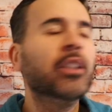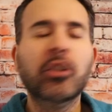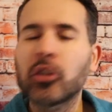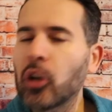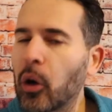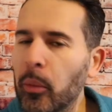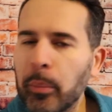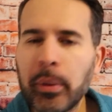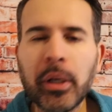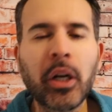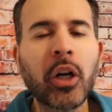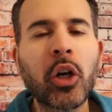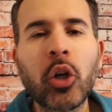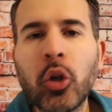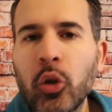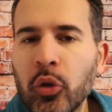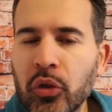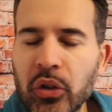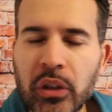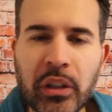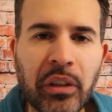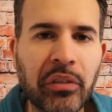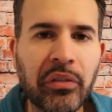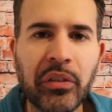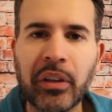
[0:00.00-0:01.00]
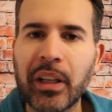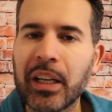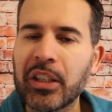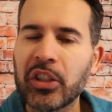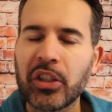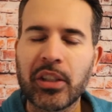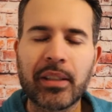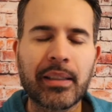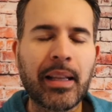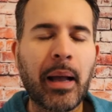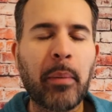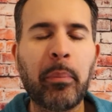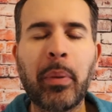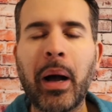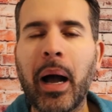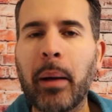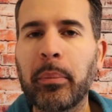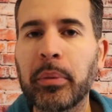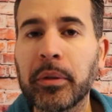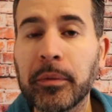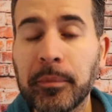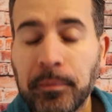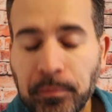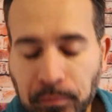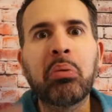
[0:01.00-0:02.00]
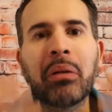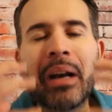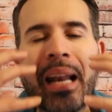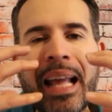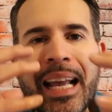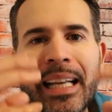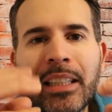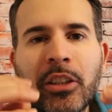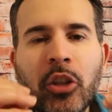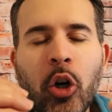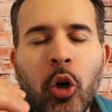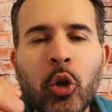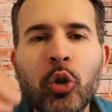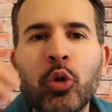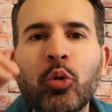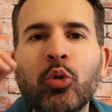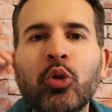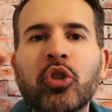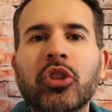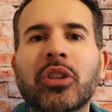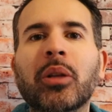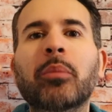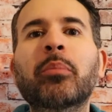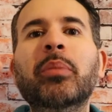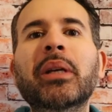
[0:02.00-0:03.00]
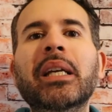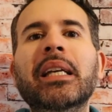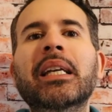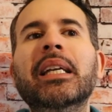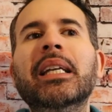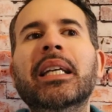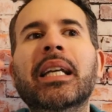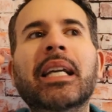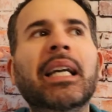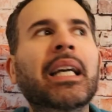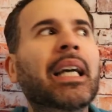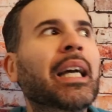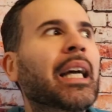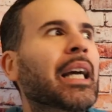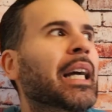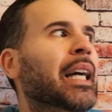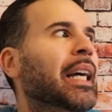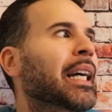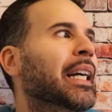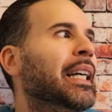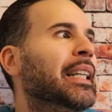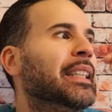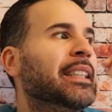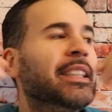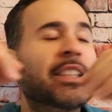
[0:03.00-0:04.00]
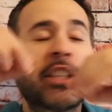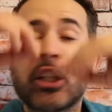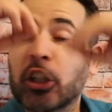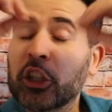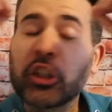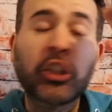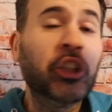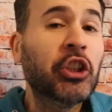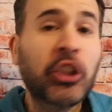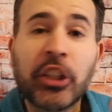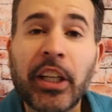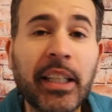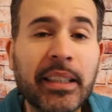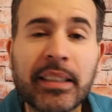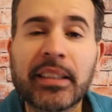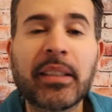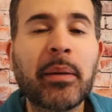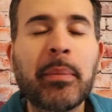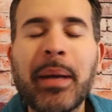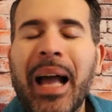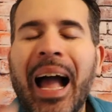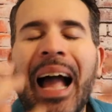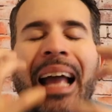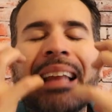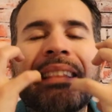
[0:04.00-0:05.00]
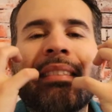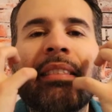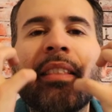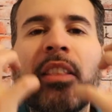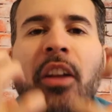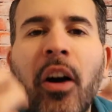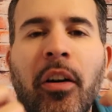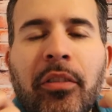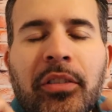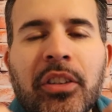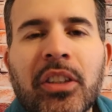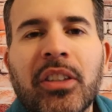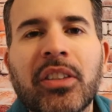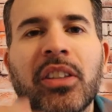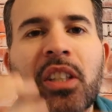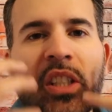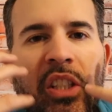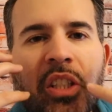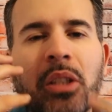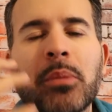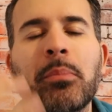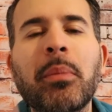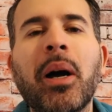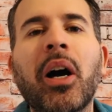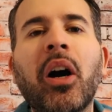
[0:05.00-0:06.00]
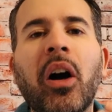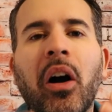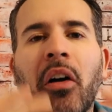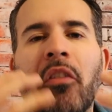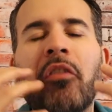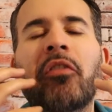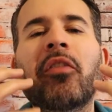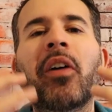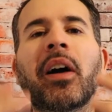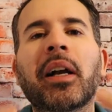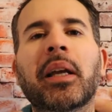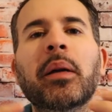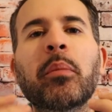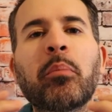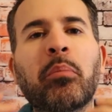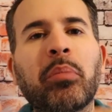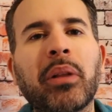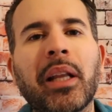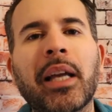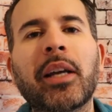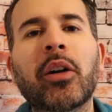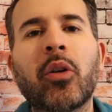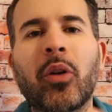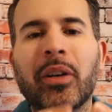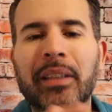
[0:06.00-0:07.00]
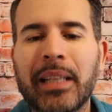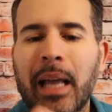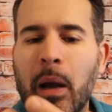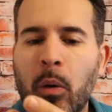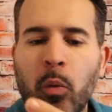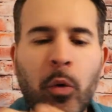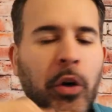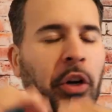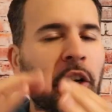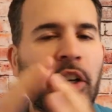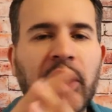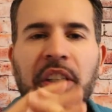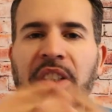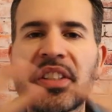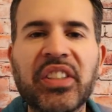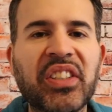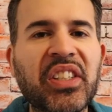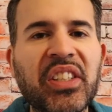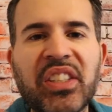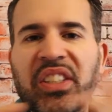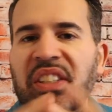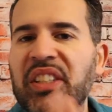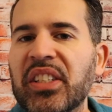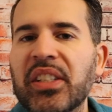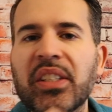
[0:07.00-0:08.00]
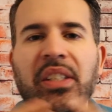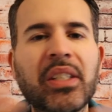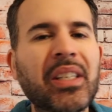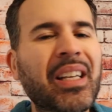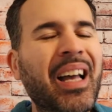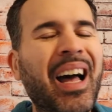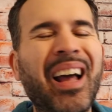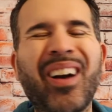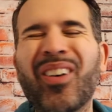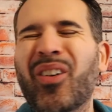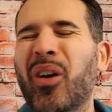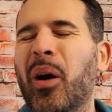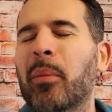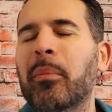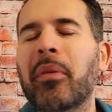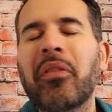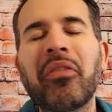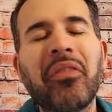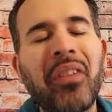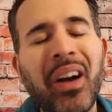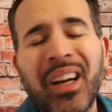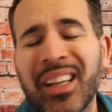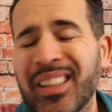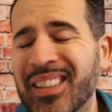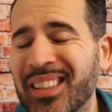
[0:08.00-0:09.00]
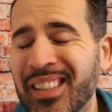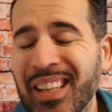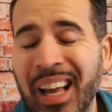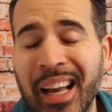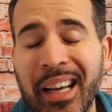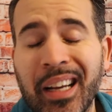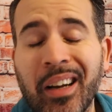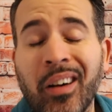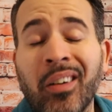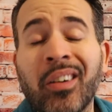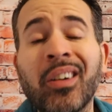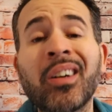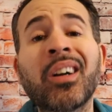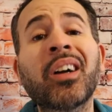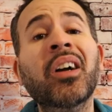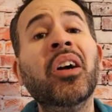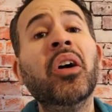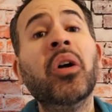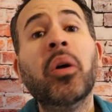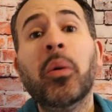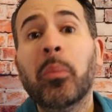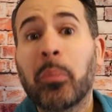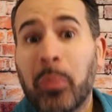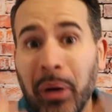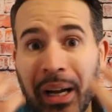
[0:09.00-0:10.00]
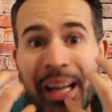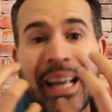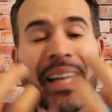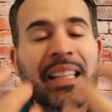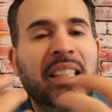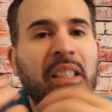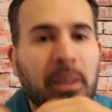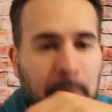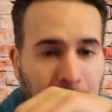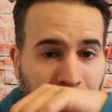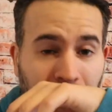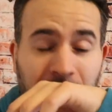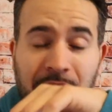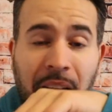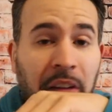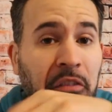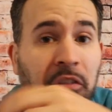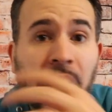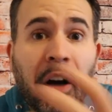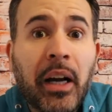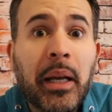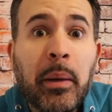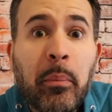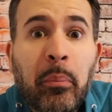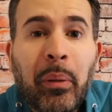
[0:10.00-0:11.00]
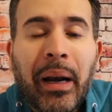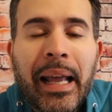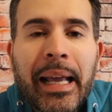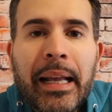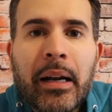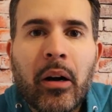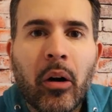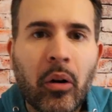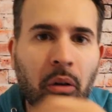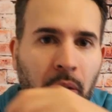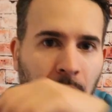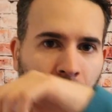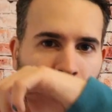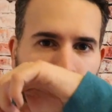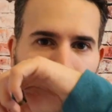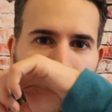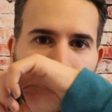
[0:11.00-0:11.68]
Don't be a glue sniffer, that shit's not popping. Play-Doh used to be the shit to me. I loved the smell of fucking Play-Doh and that weird consistency. I don't know, I'm a fucking psycho. But it smells like fucking Play-Doh.